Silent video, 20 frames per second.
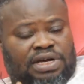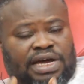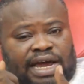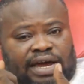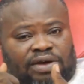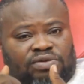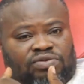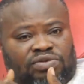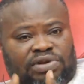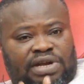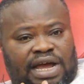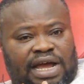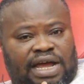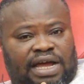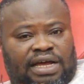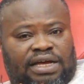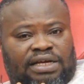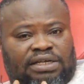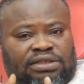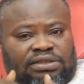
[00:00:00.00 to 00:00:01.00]
And now,
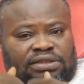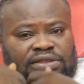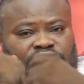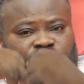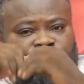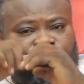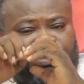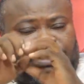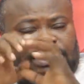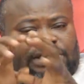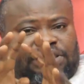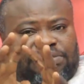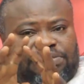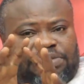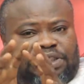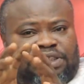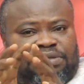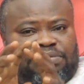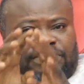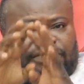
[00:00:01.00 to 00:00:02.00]
spirit to be
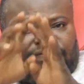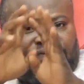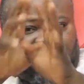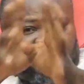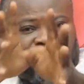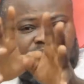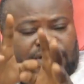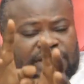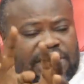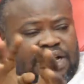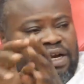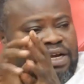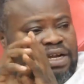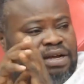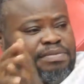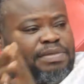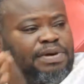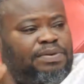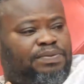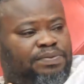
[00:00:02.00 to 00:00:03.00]
to me from the other
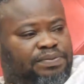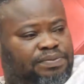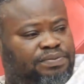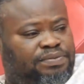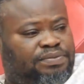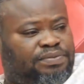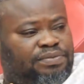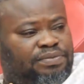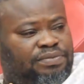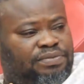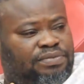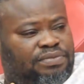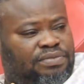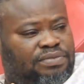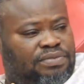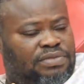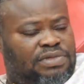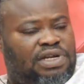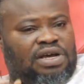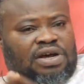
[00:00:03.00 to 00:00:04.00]
man.
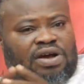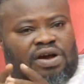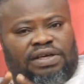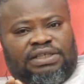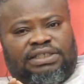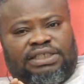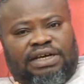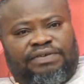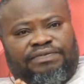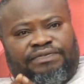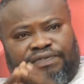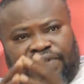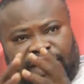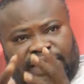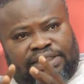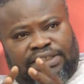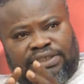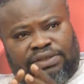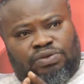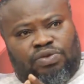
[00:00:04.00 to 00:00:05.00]
On say
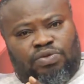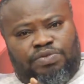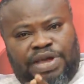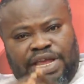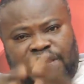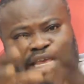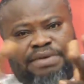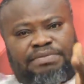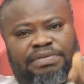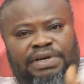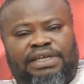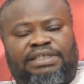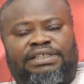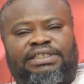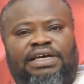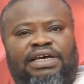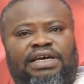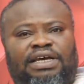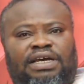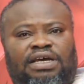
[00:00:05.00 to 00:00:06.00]
first, and will be in your
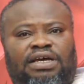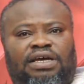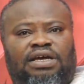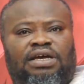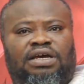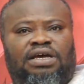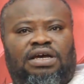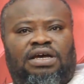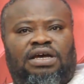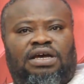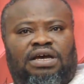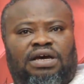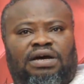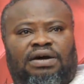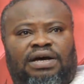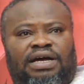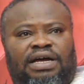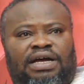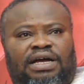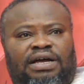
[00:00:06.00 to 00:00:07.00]
monastic.
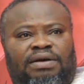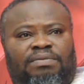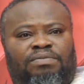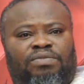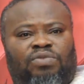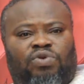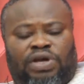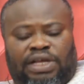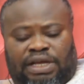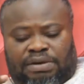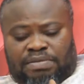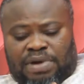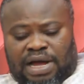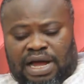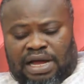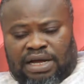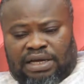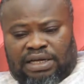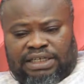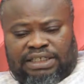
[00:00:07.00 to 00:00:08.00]
When you
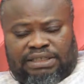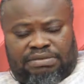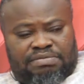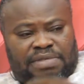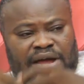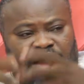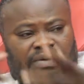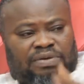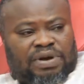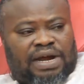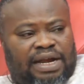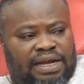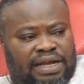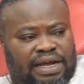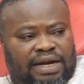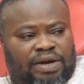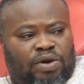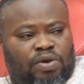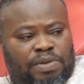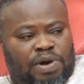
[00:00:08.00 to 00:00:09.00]
ma it mark or any
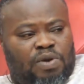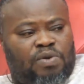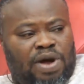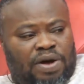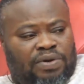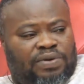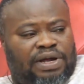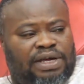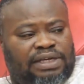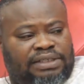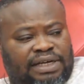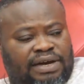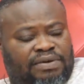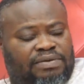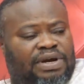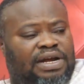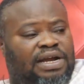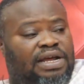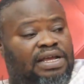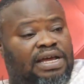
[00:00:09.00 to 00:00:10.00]
other work or a
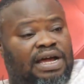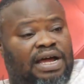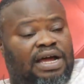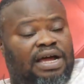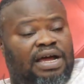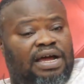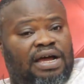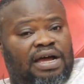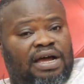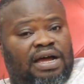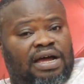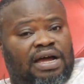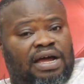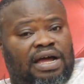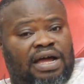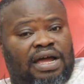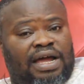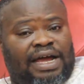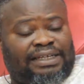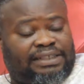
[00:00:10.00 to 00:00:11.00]
sacrament
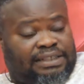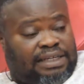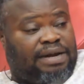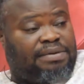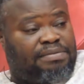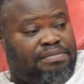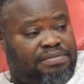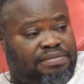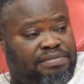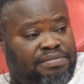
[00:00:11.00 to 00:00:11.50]
asram.